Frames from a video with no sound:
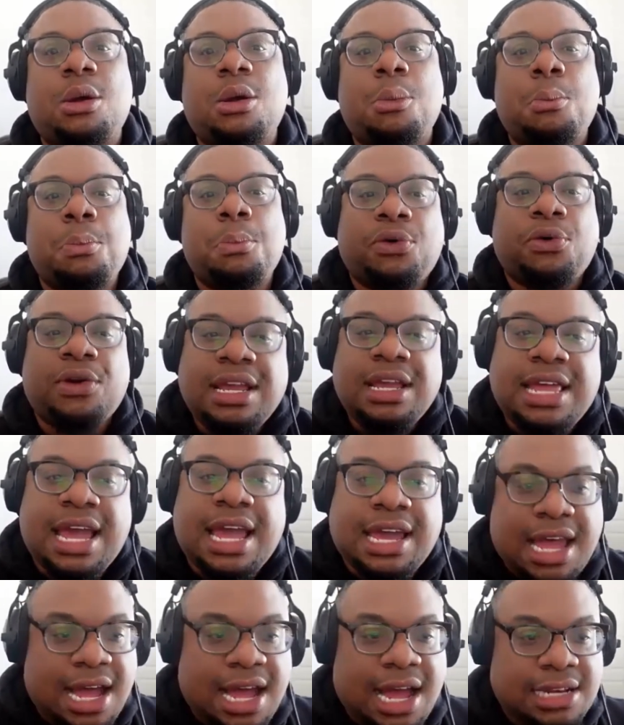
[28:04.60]
bring that
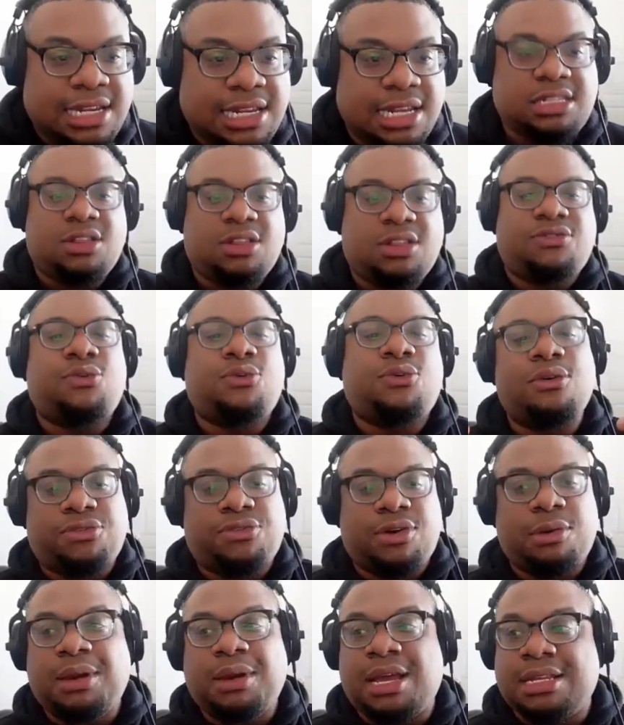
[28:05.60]
content to the
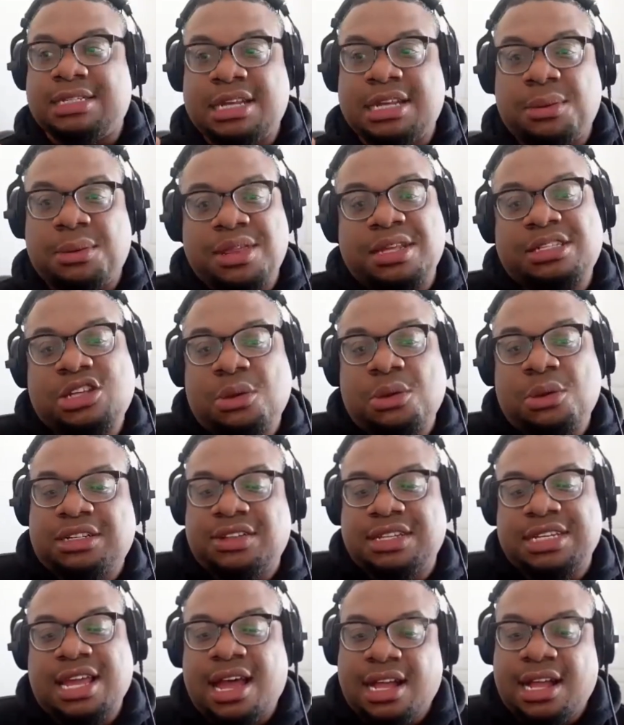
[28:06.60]
forefront, because some of it, so much of
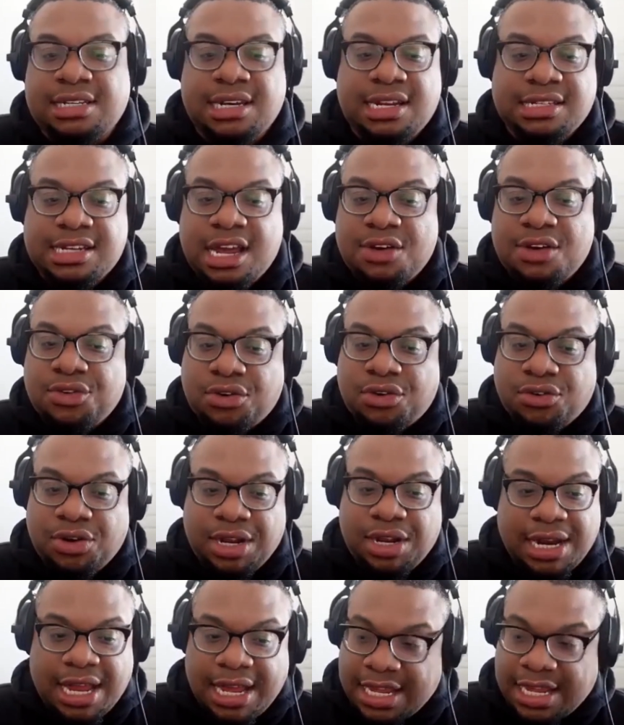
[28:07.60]
this content is evergreen.
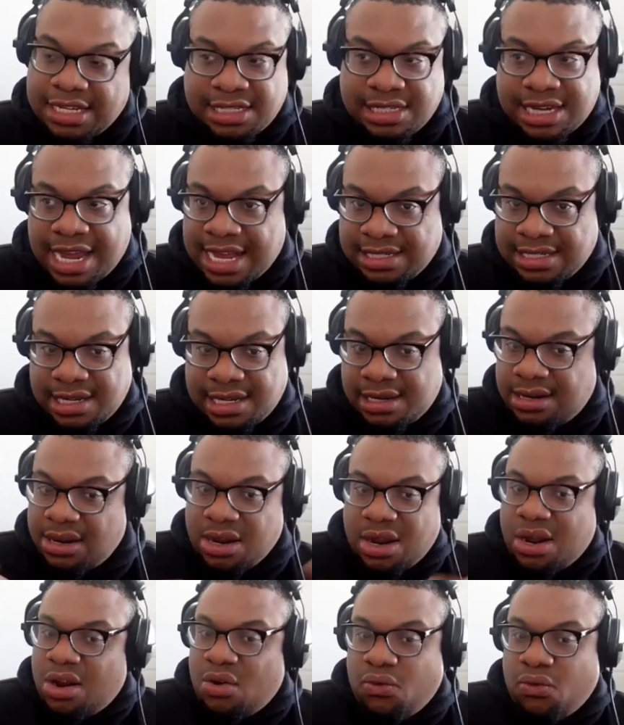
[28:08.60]
Like, it just hasn't
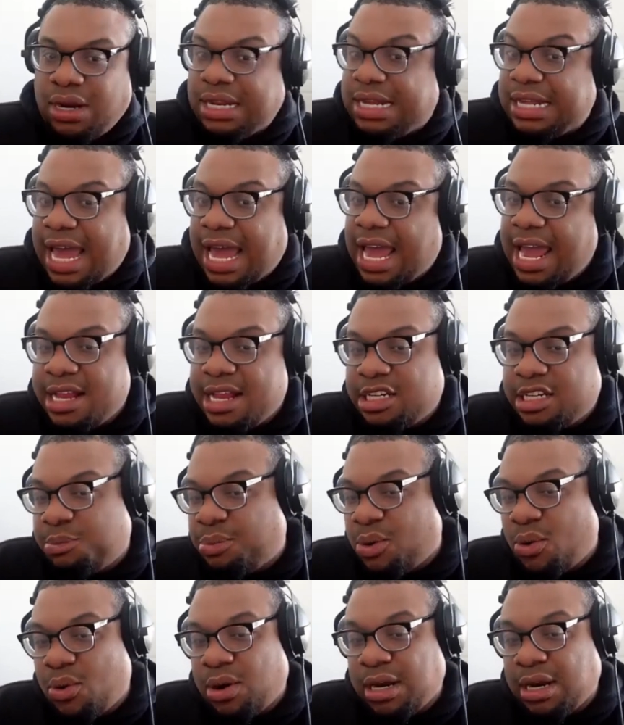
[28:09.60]
really aged
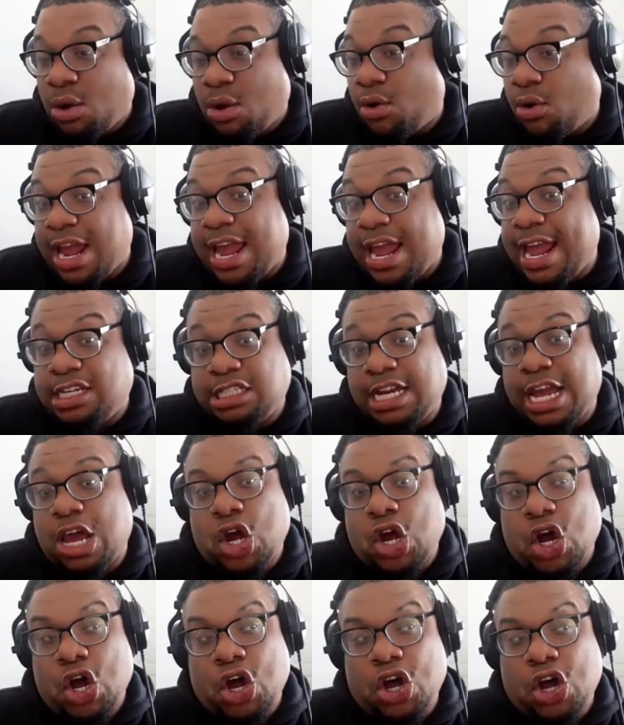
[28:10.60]
poorly or aged at
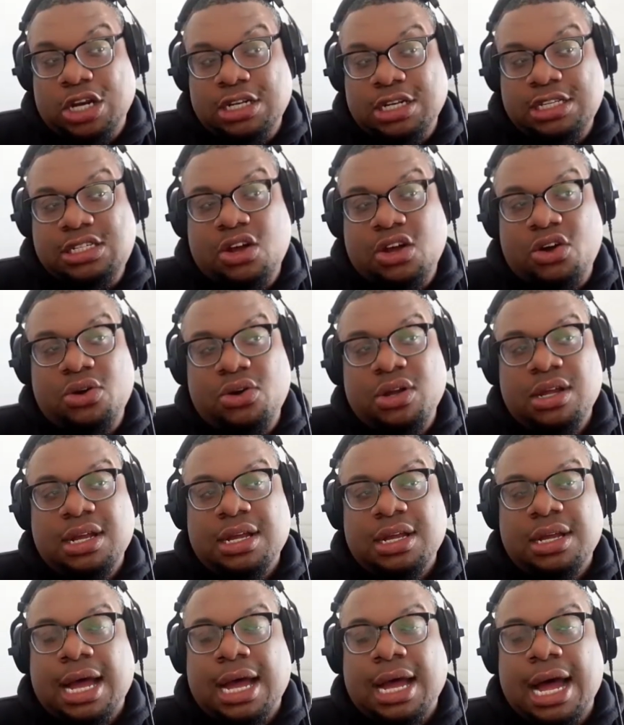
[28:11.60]
all. And so
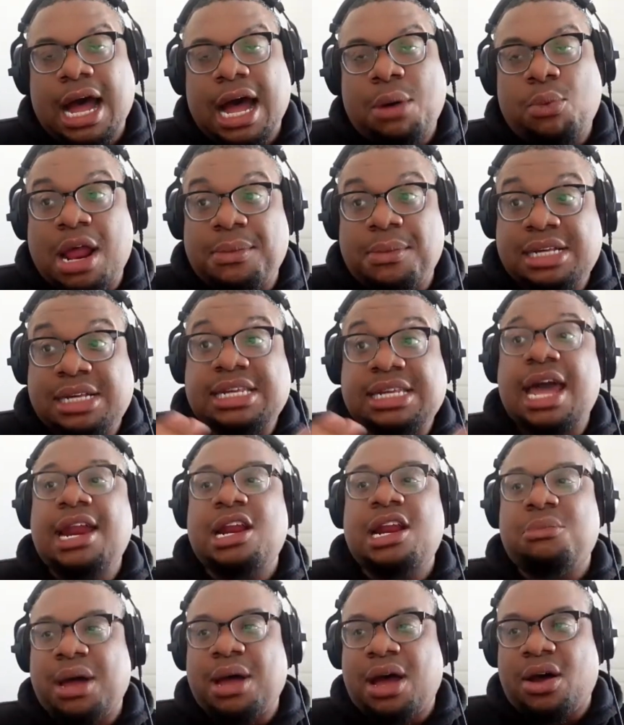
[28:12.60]
mm-hmm. um, what I'm excited
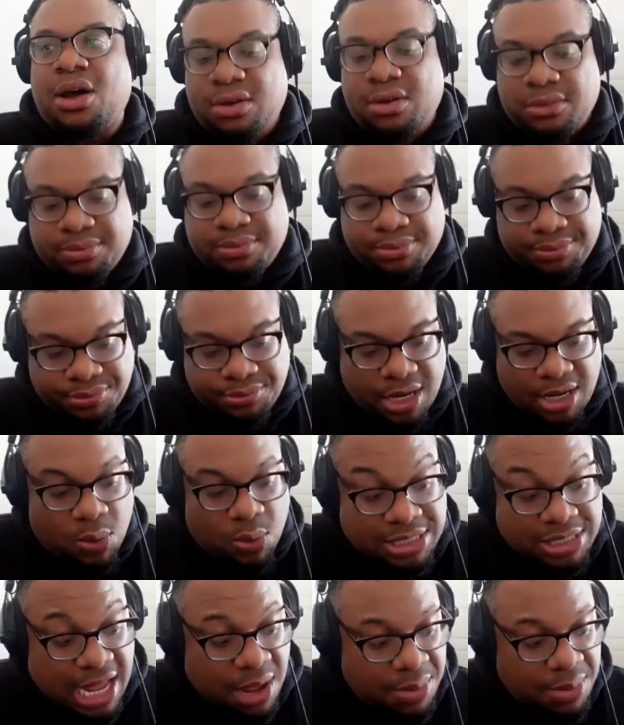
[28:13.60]
about, what's
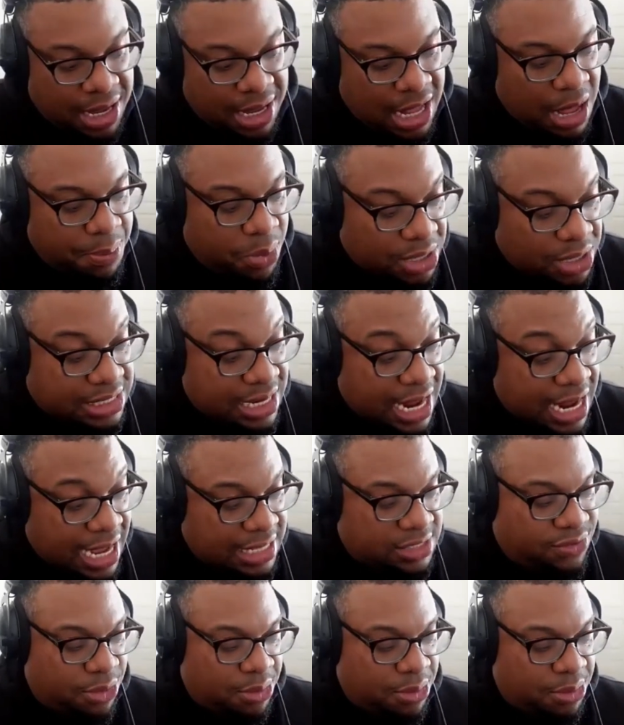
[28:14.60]
coming up, what's next
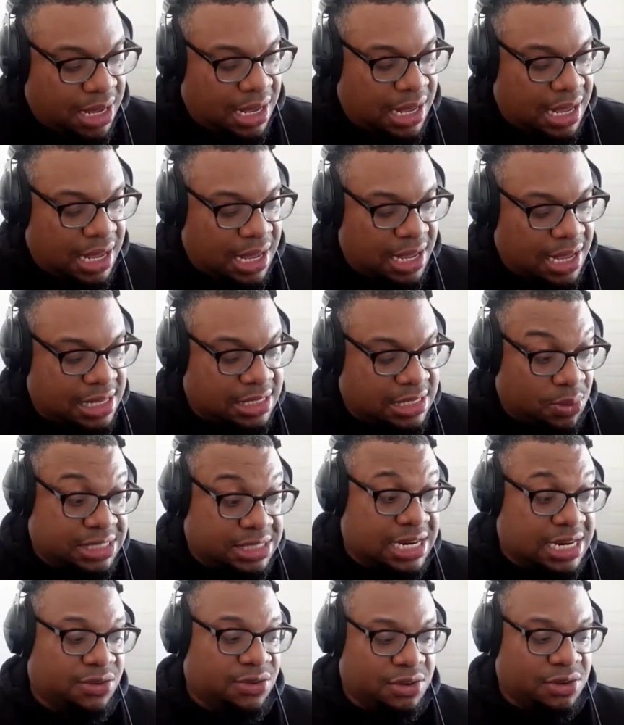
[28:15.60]
for me is, and what's
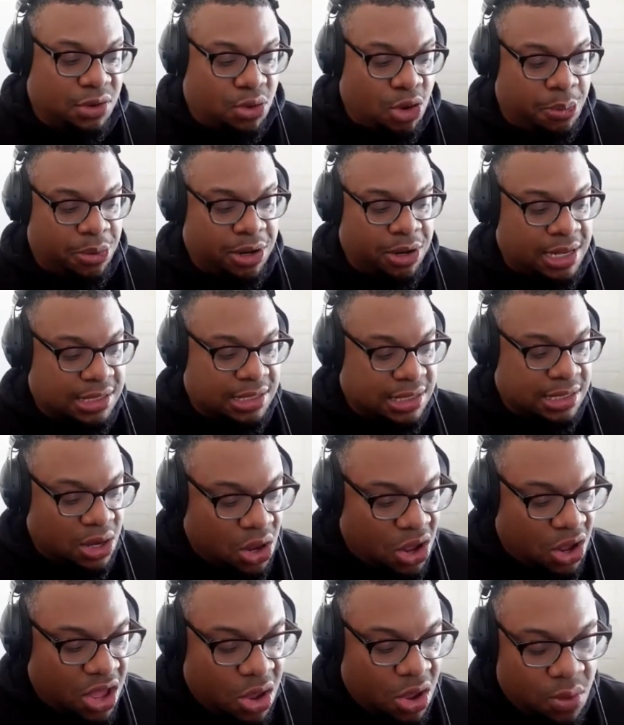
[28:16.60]
next for Living Corporate is
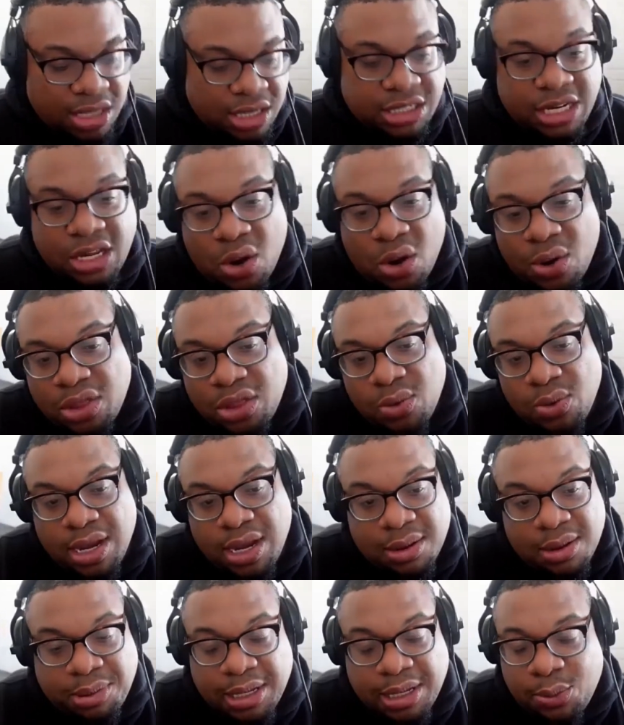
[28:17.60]
we're actually going through a
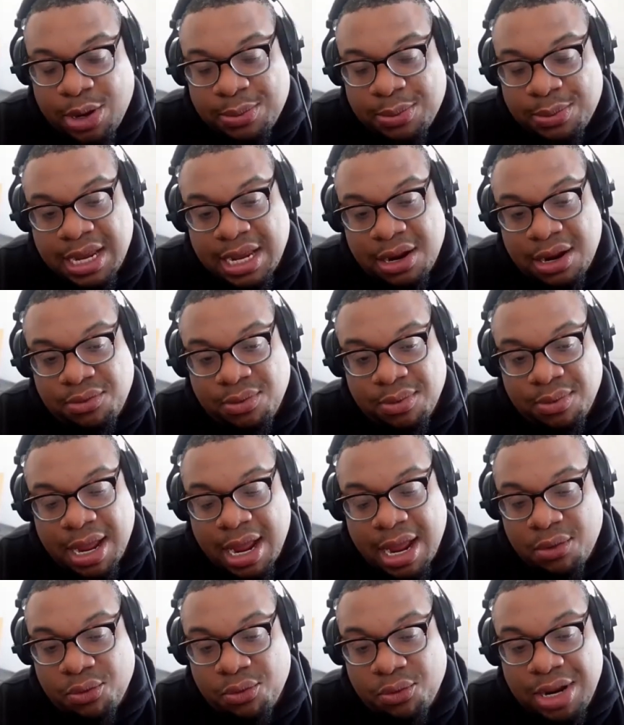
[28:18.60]
complete website uh,
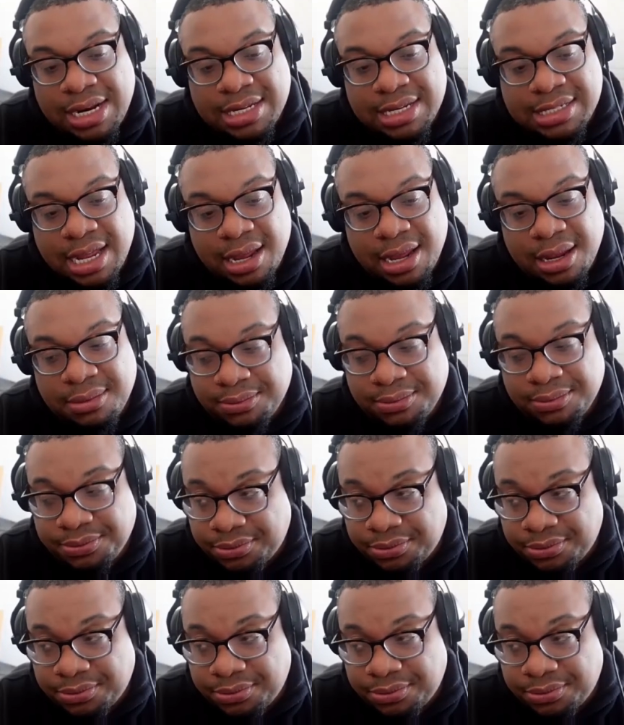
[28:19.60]
redesign